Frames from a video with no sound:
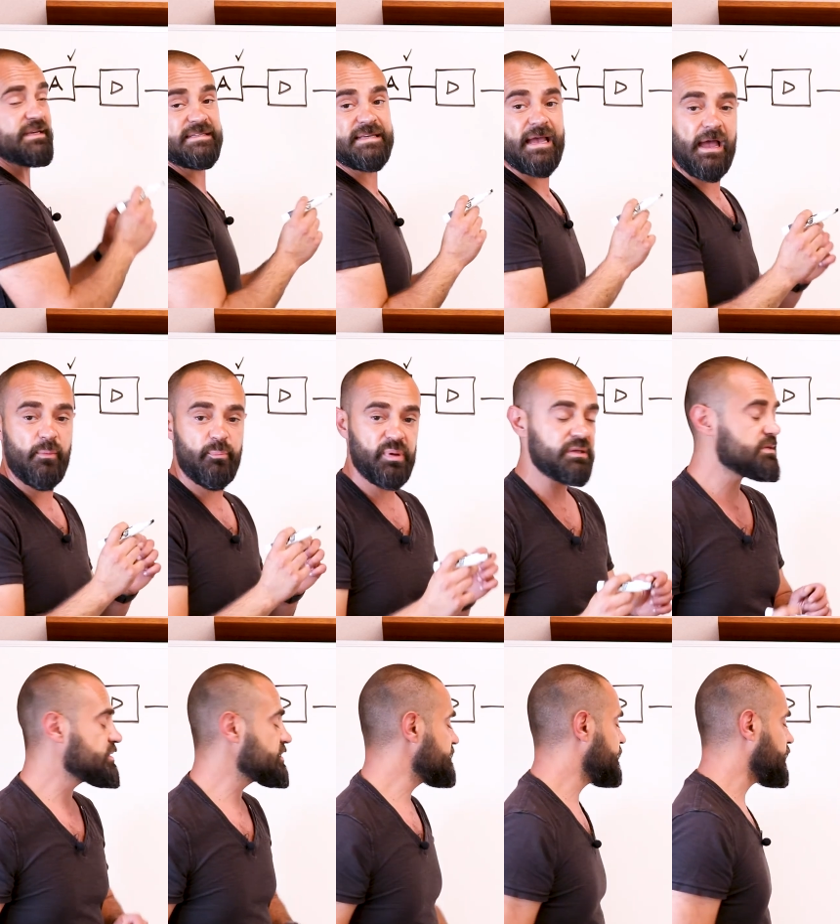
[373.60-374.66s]
this
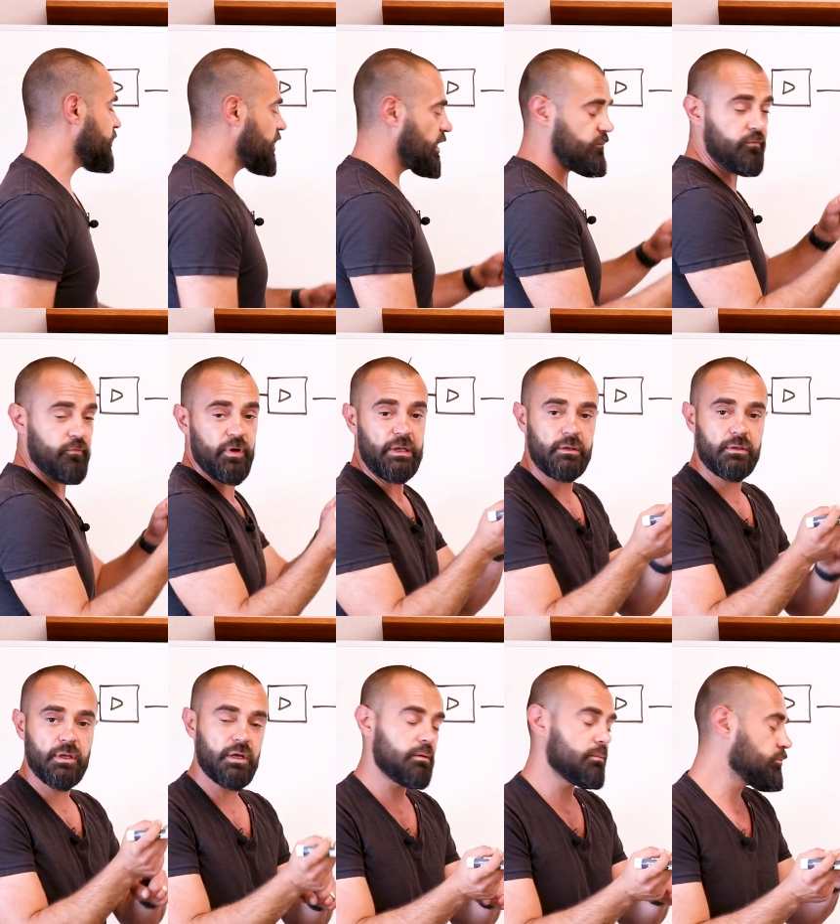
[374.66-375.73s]
happens for every
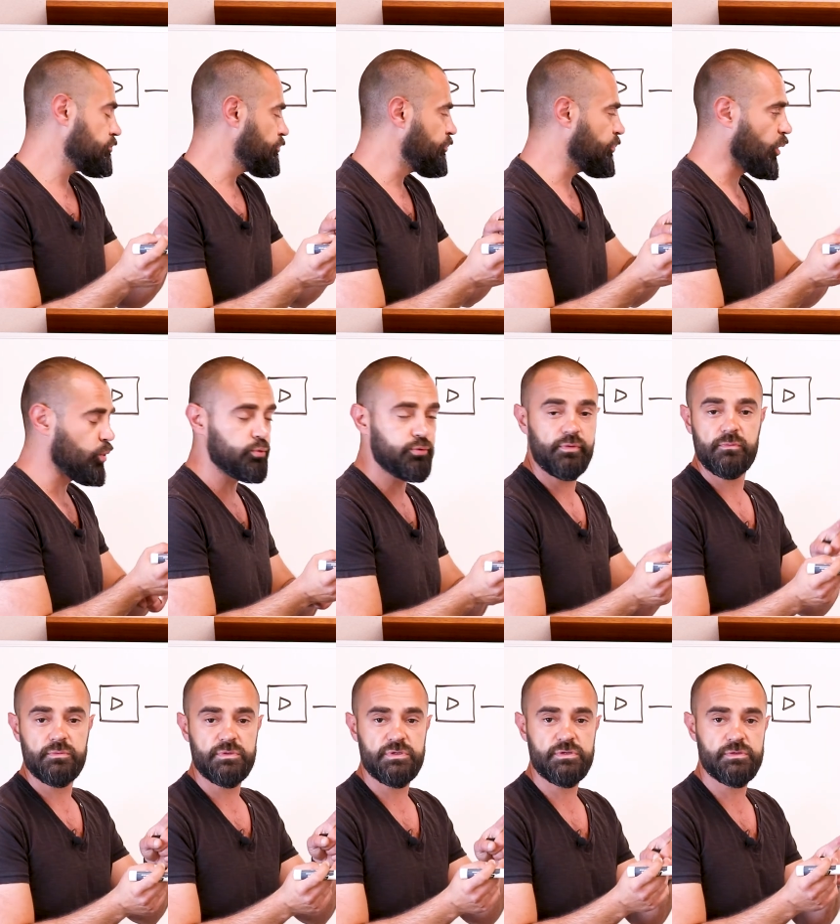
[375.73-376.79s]
nut, bolt,
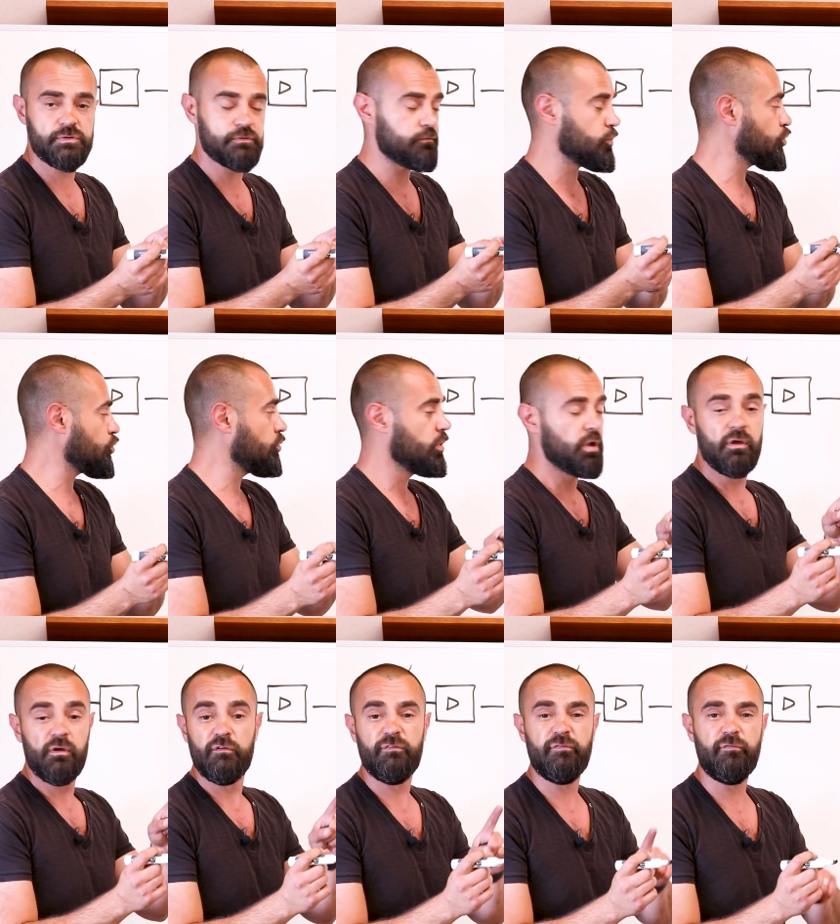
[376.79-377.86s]
screw,
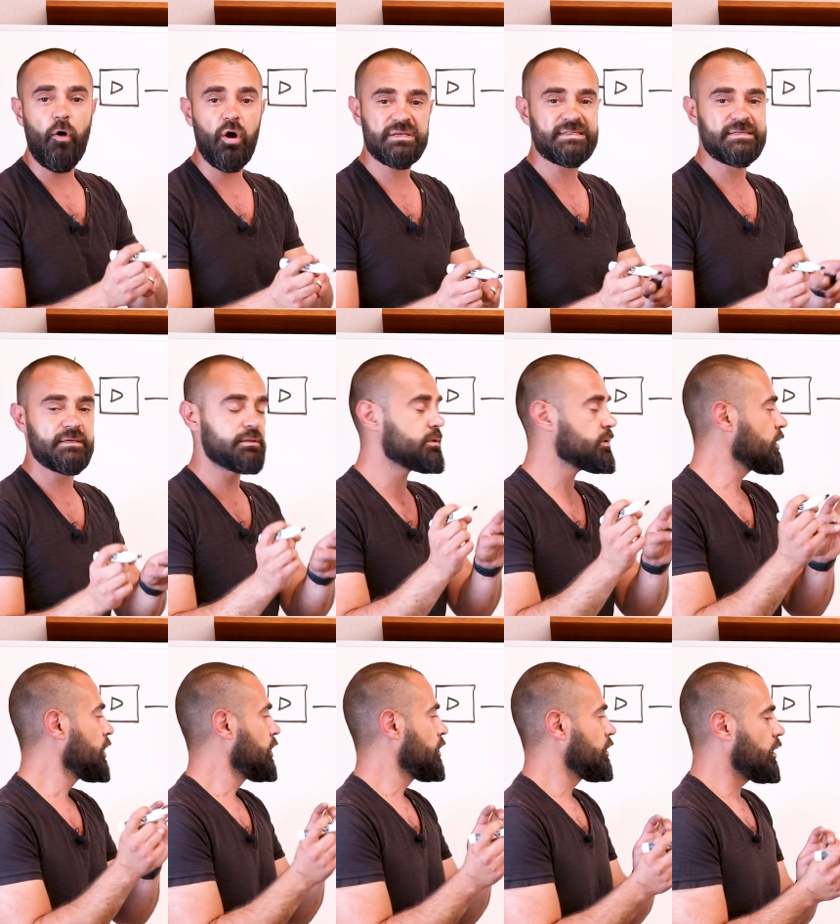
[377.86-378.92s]
faucet,
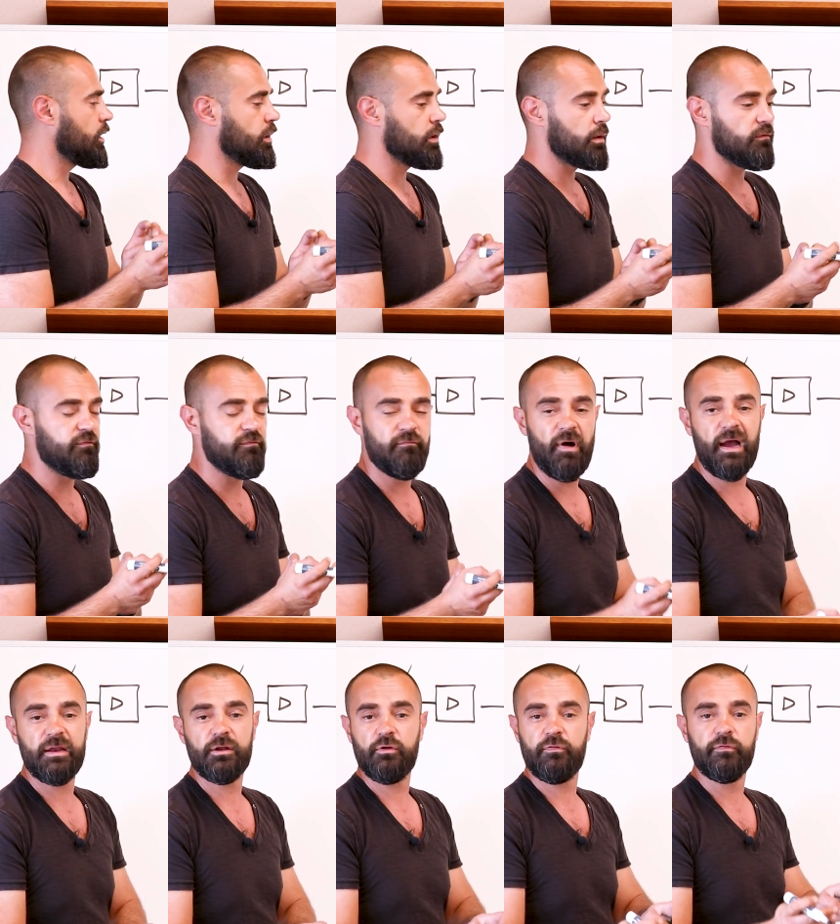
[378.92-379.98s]

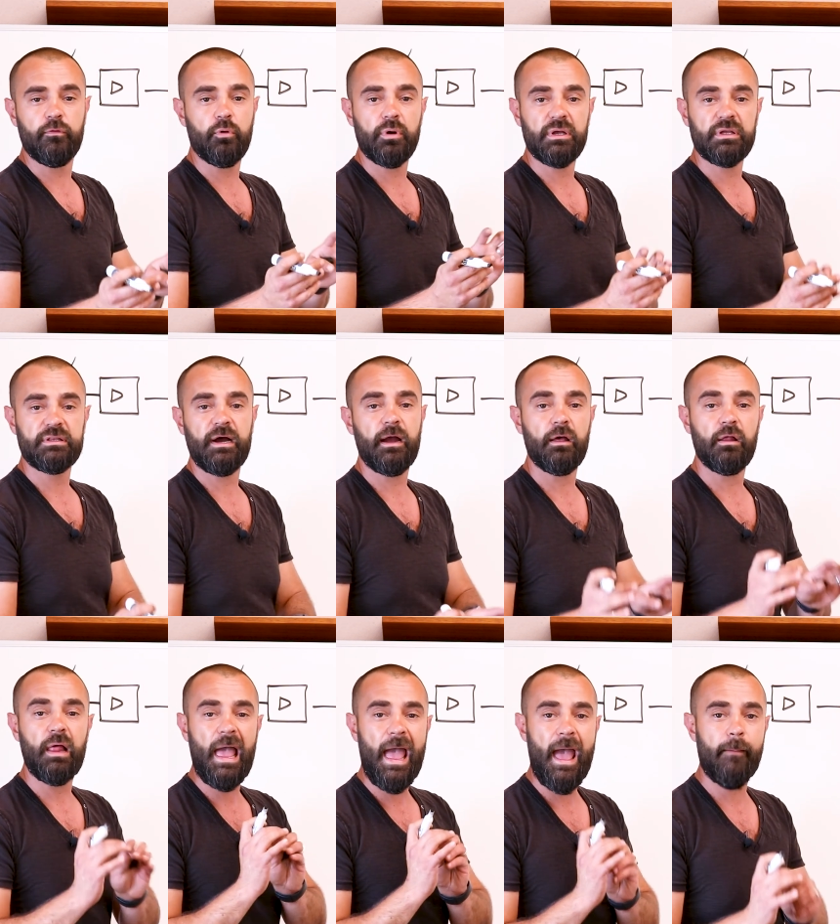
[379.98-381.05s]
vinyl flooring,
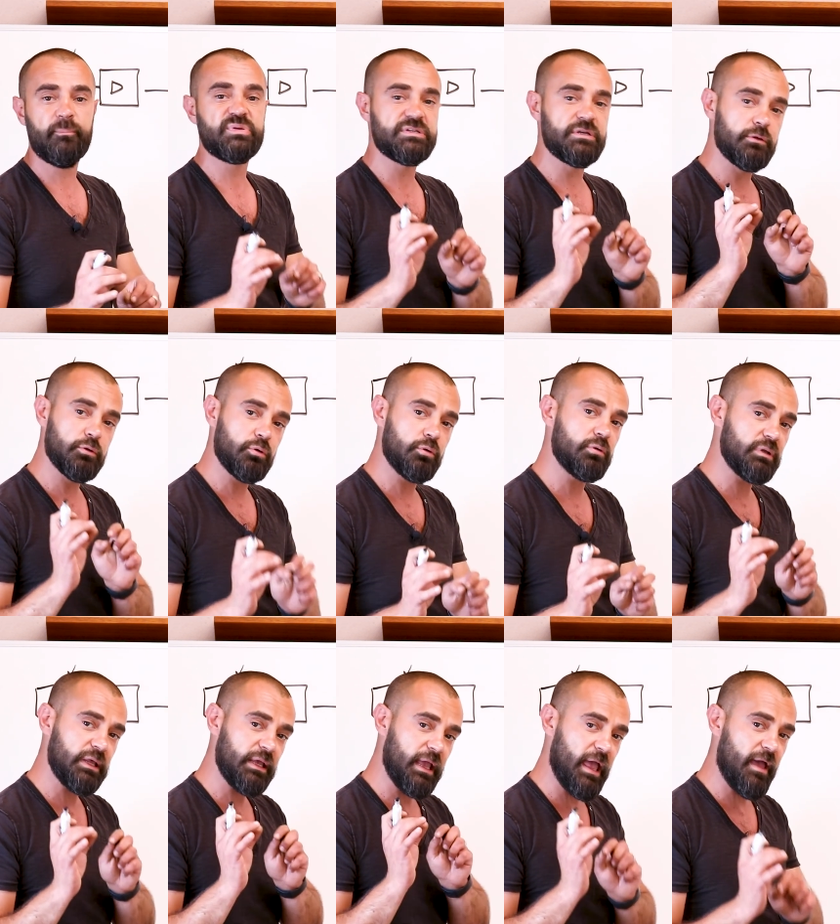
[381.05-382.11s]
tile,
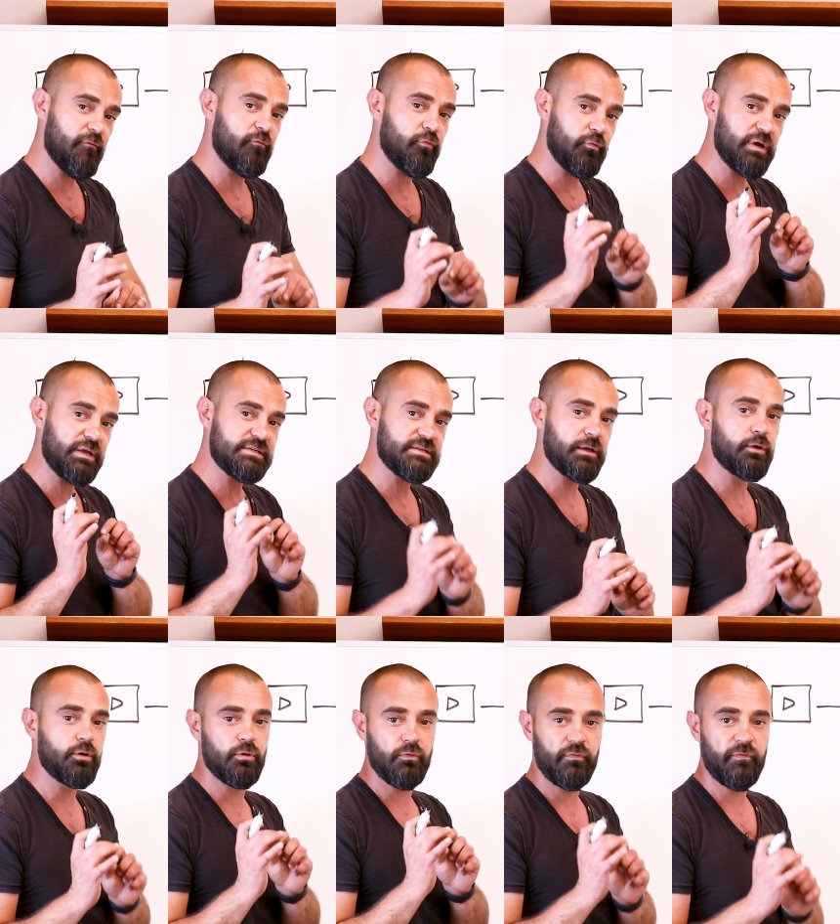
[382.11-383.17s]
absolutely every
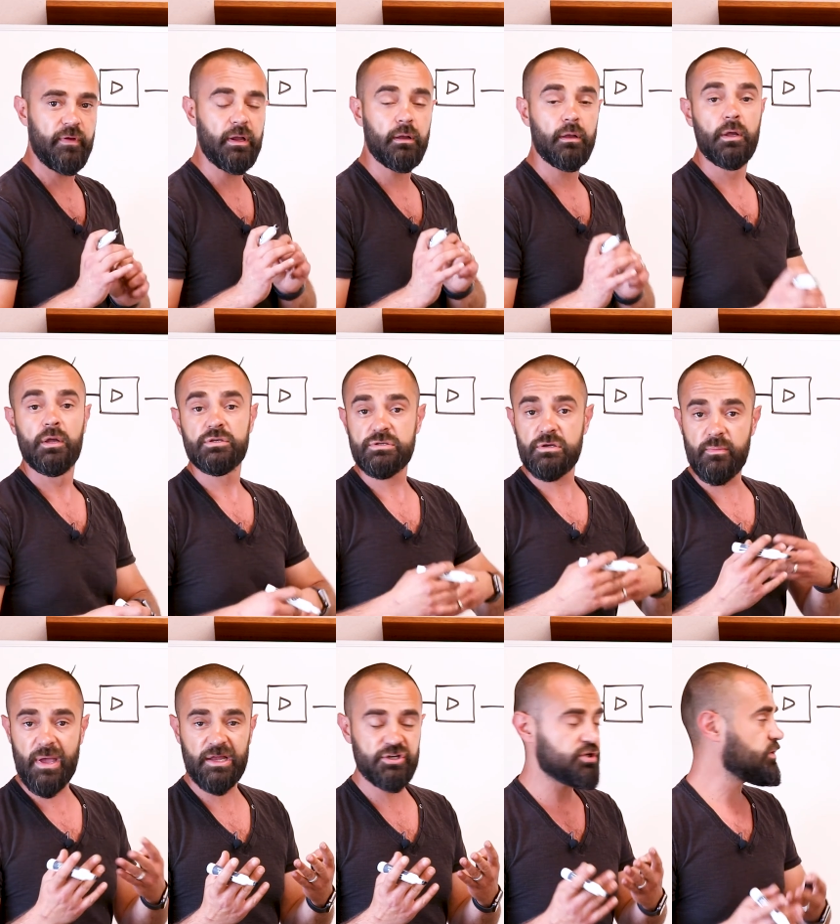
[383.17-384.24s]
single thing. So
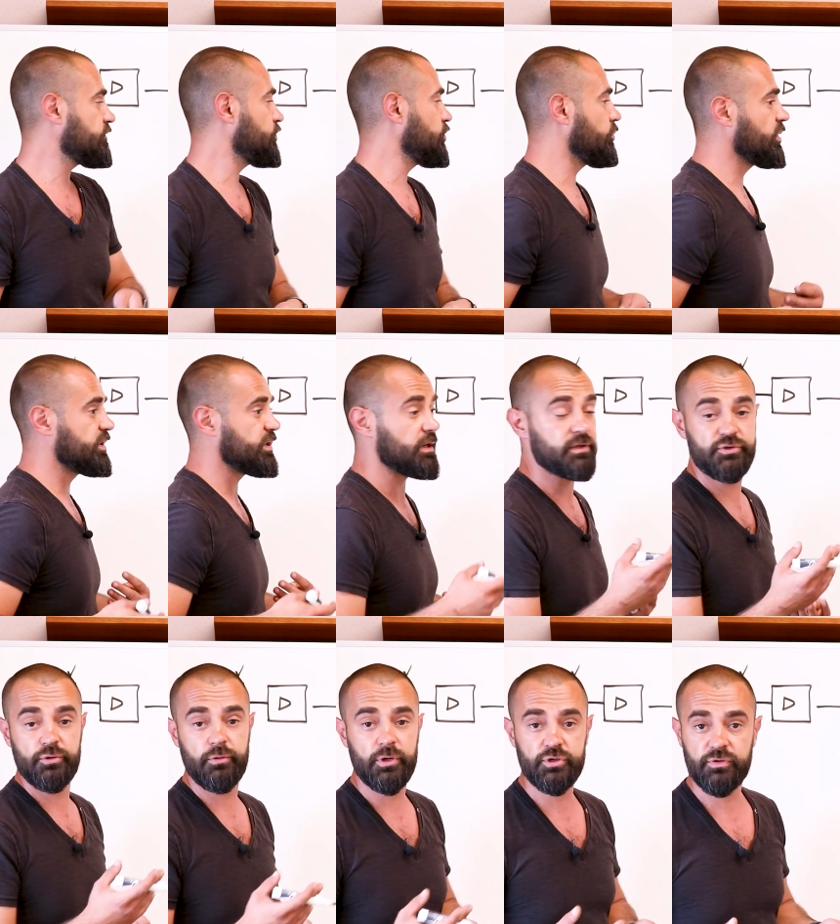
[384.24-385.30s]
imagine if you're building a
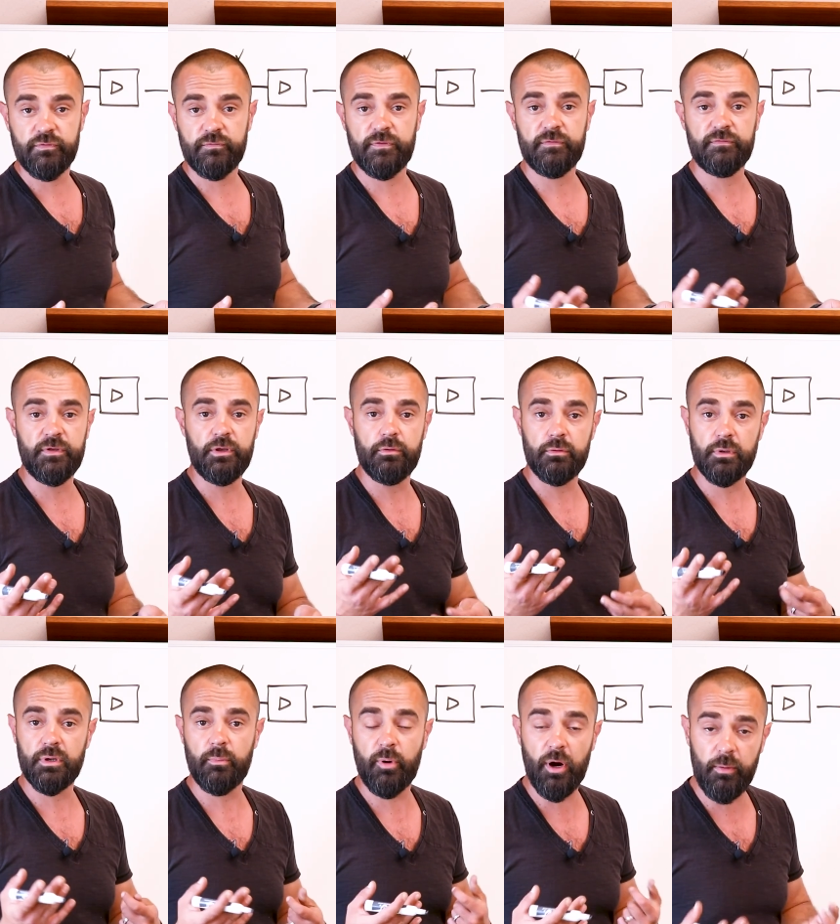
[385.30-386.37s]
250
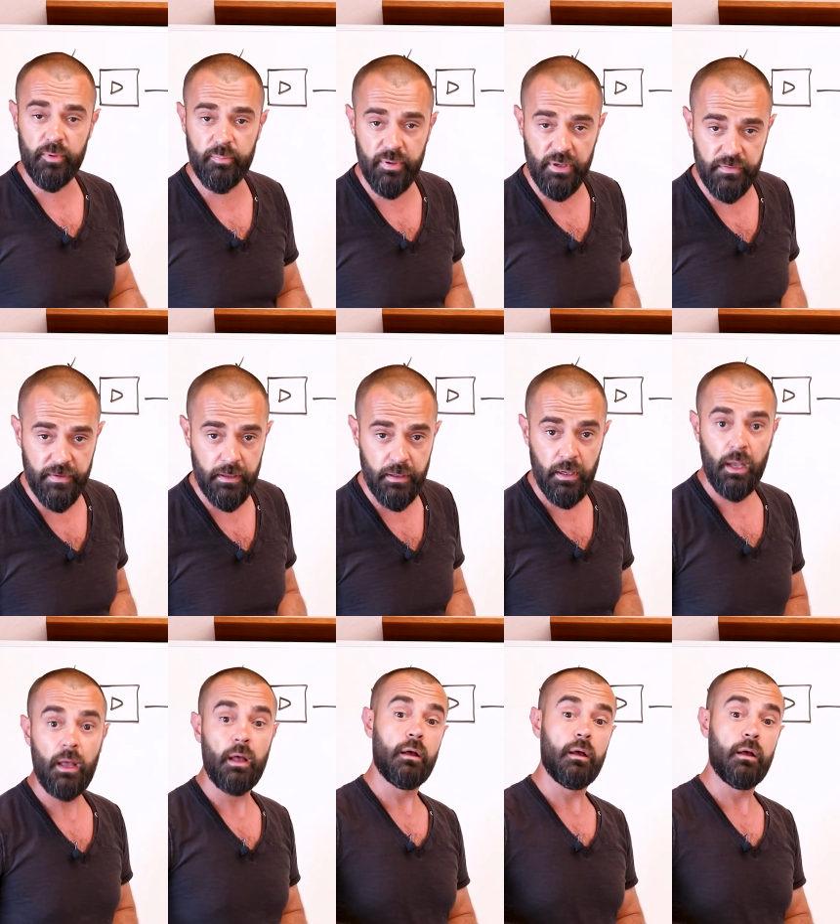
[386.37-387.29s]
unit apartment building,